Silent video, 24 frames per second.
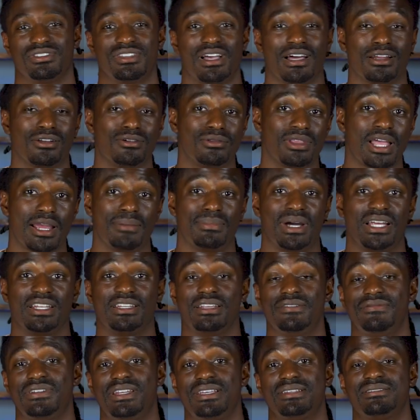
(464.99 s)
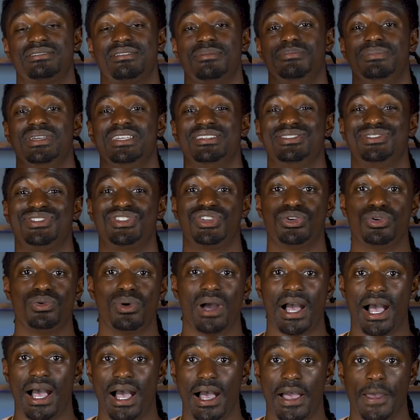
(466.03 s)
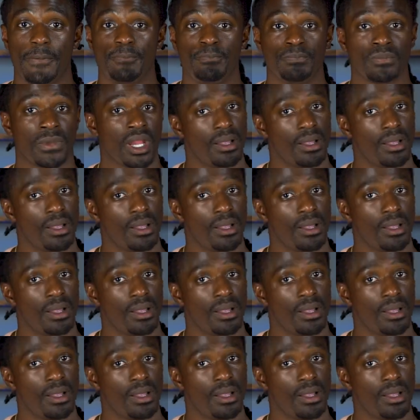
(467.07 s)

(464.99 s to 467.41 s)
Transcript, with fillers: So I don't like my dividends to be too high,